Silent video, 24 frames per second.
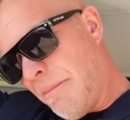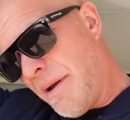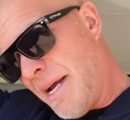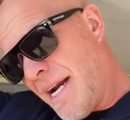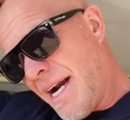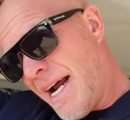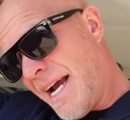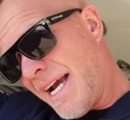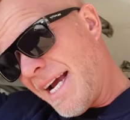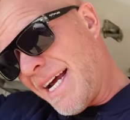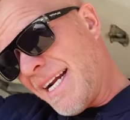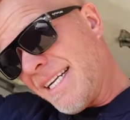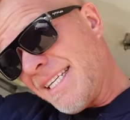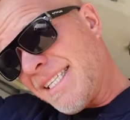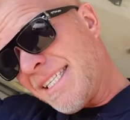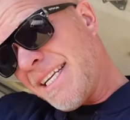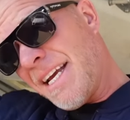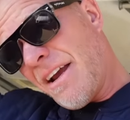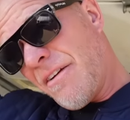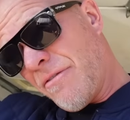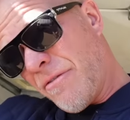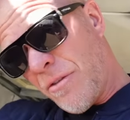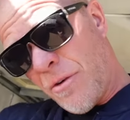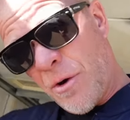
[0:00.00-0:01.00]
man, I gotta
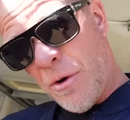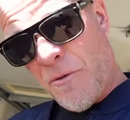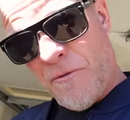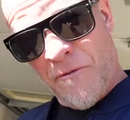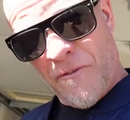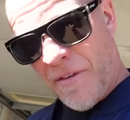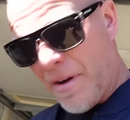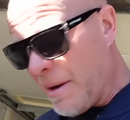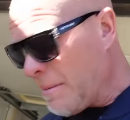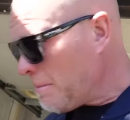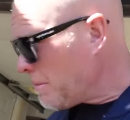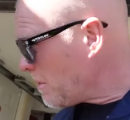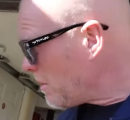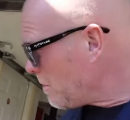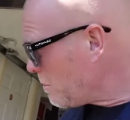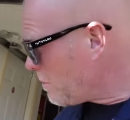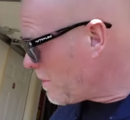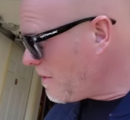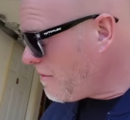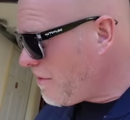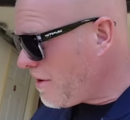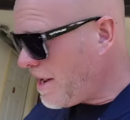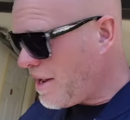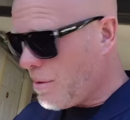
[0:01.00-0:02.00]
say, for
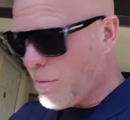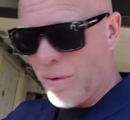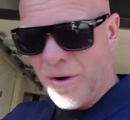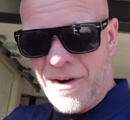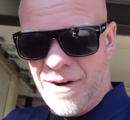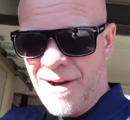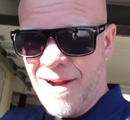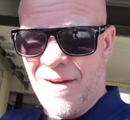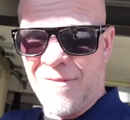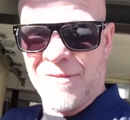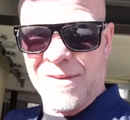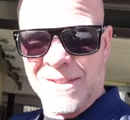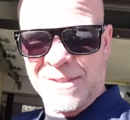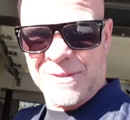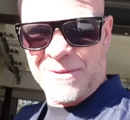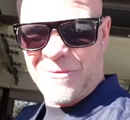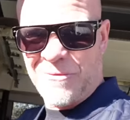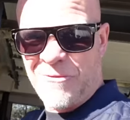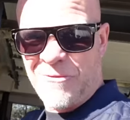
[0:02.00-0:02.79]
November, we were, we're having some